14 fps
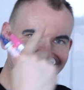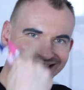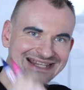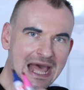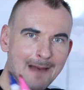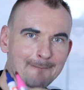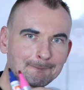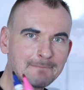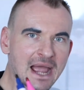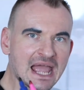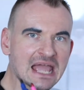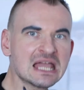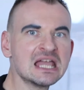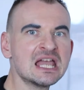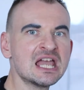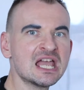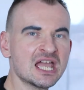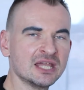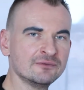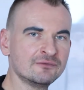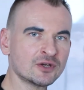a number,
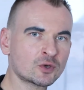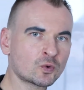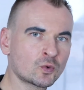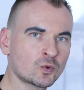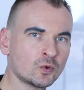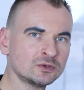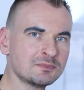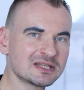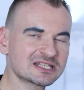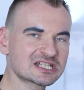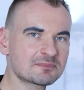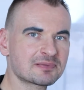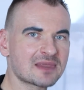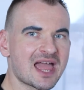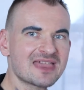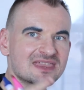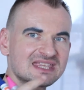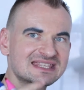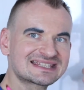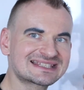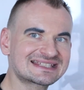and we could multiply
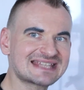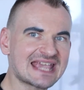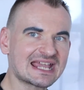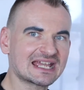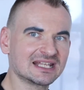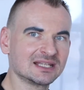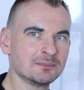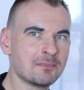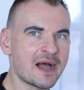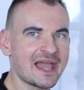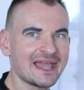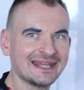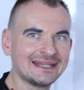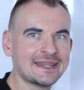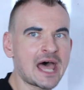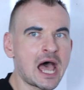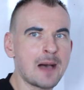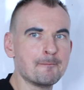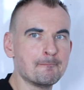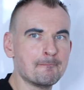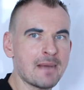the second by a
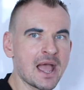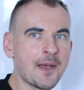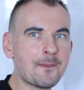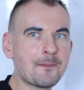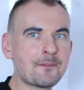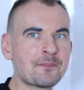number.